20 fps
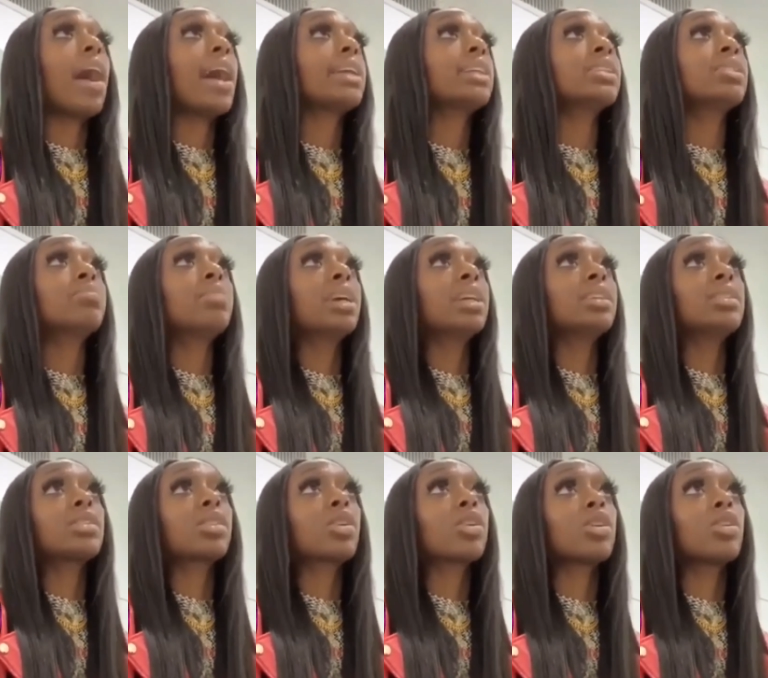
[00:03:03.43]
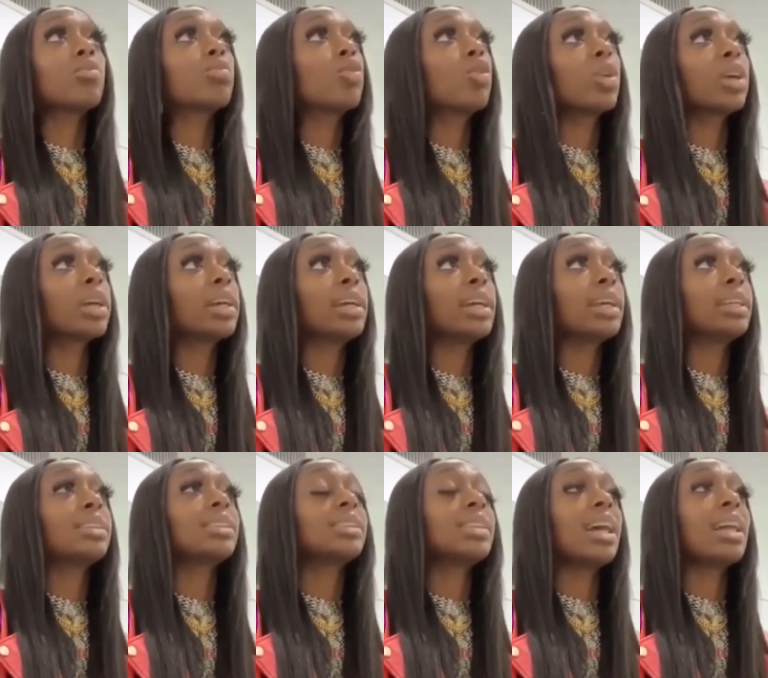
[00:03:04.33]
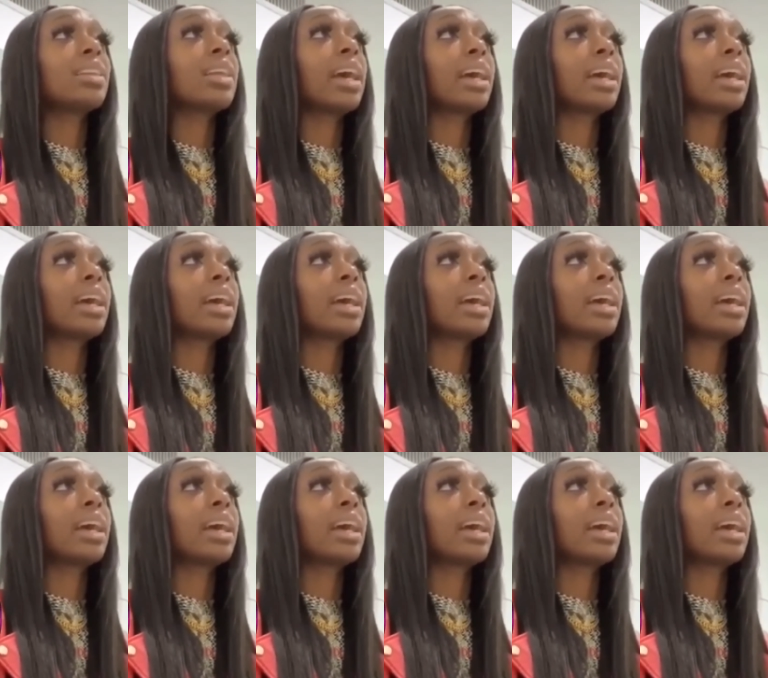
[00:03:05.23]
I just met this girl Morgan, and it's not